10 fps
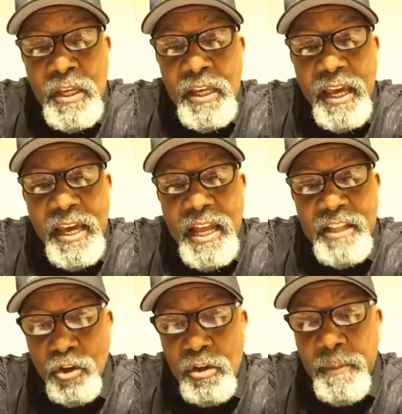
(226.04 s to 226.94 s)
And I
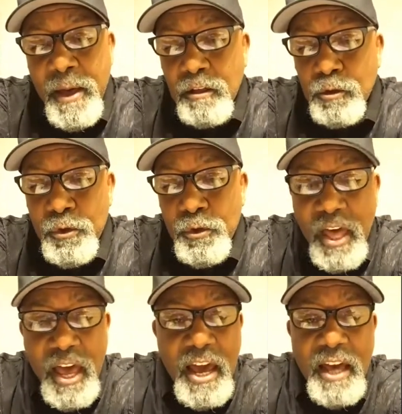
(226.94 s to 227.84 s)
told him about
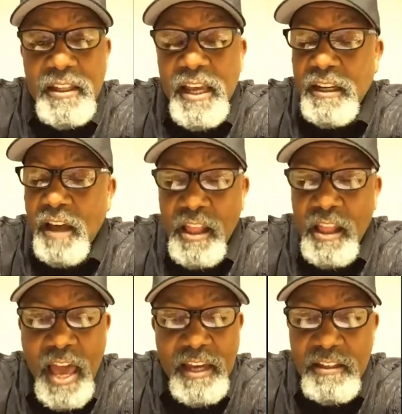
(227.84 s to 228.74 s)
glutathione. And all
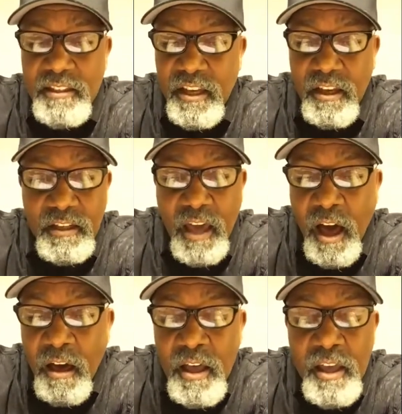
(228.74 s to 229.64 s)
I can tell y'all
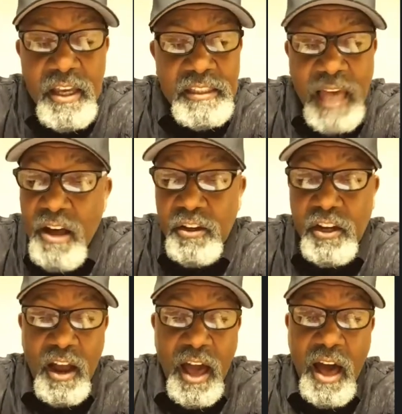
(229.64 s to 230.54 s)
is I don't
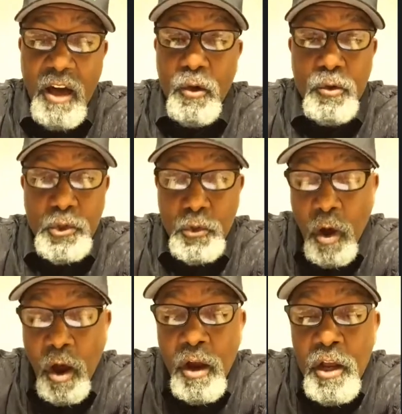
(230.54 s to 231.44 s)
care how old you
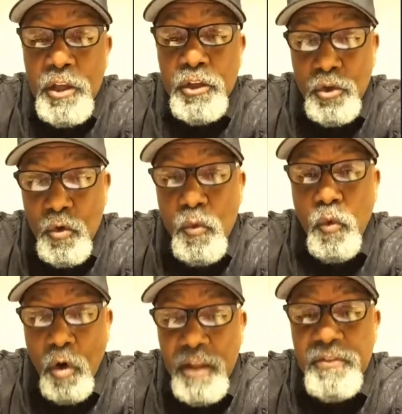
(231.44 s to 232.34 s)
are, you
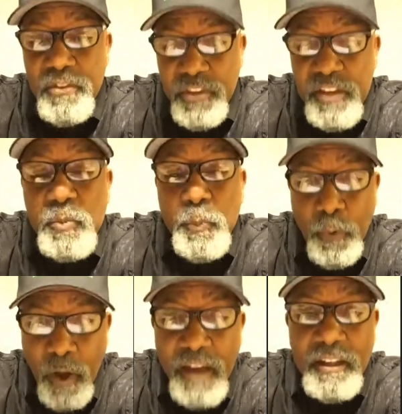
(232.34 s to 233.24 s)
want this
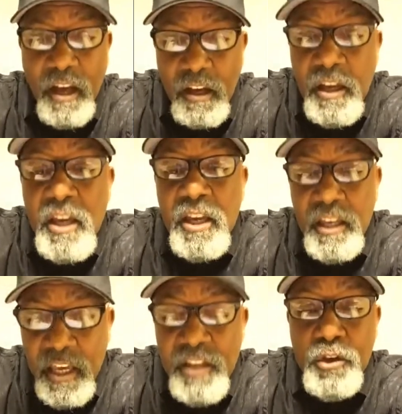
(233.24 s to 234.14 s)
product
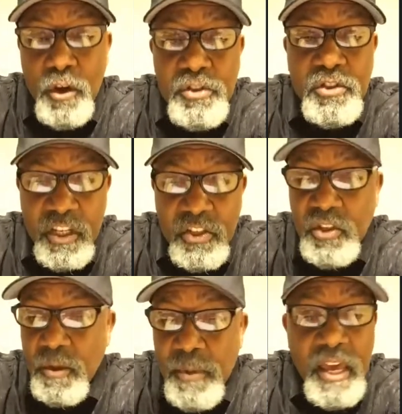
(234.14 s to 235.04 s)
in your
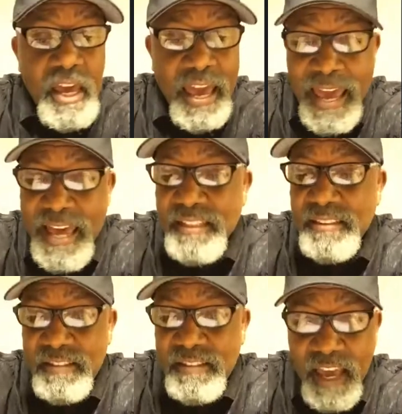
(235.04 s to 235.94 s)
system. Hands
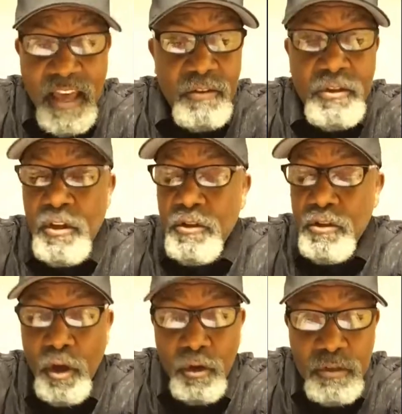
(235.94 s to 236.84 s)
down,
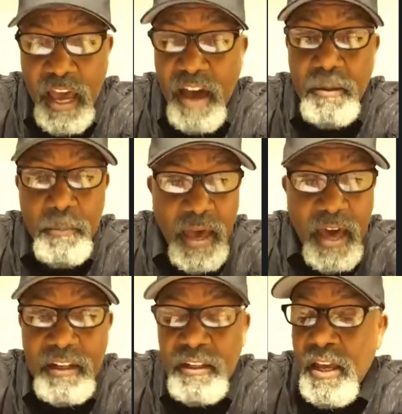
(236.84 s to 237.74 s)
no doubt about
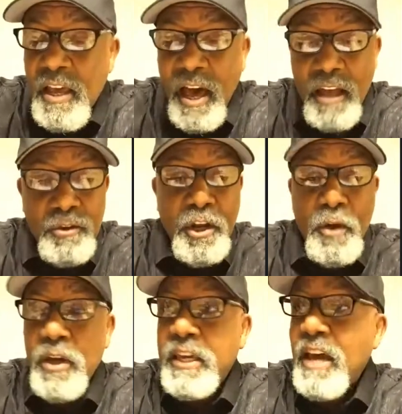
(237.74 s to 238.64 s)
it. I don't care
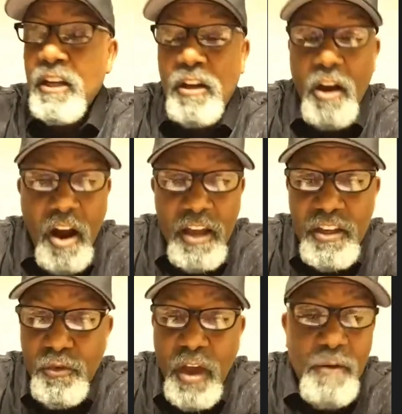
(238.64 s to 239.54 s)
what kind of car you
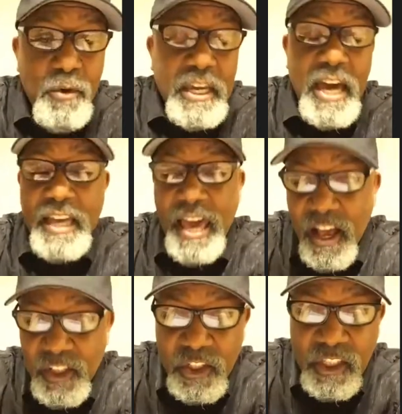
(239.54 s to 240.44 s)
drive, what kind of
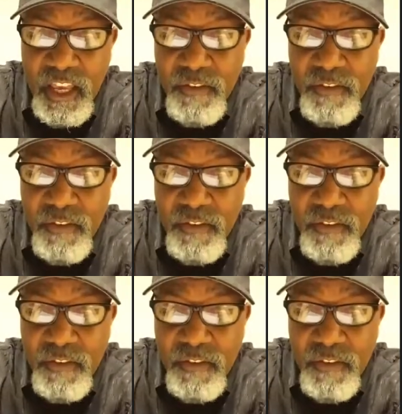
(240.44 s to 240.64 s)
house you live